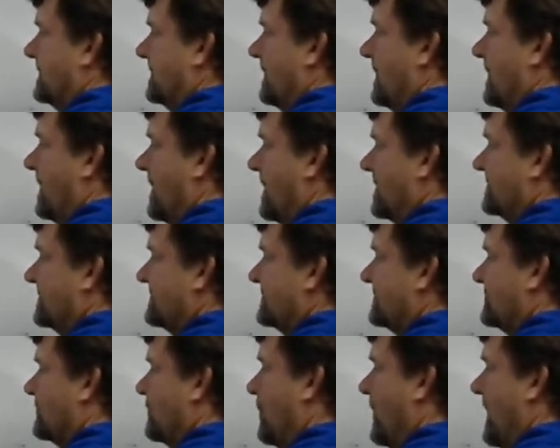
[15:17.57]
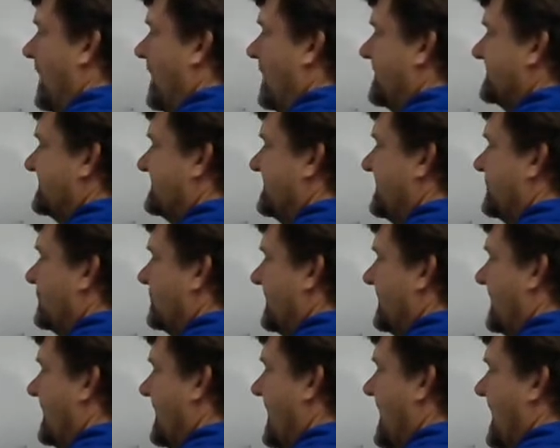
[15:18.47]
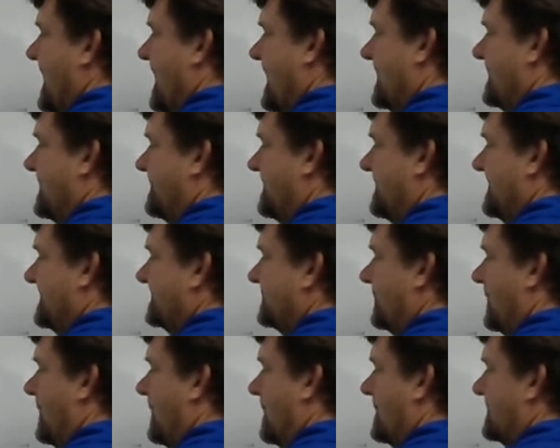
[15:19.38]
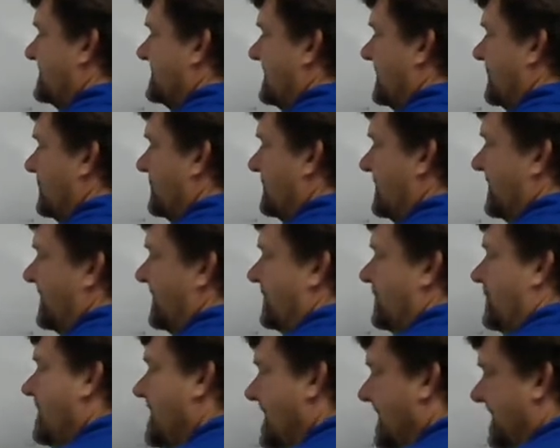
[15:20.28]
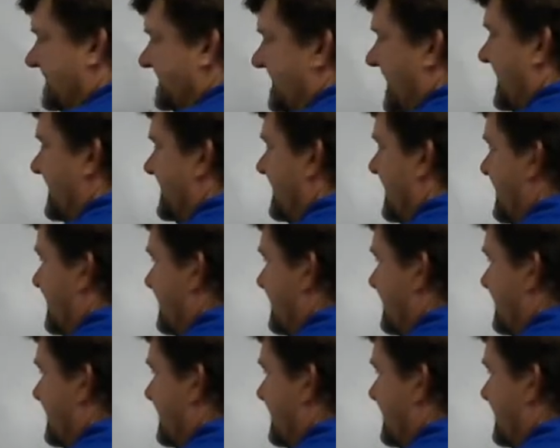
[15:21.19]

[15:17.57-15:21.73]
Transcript: R squared is equal to 9. That means R is equal to 3 because I got to take the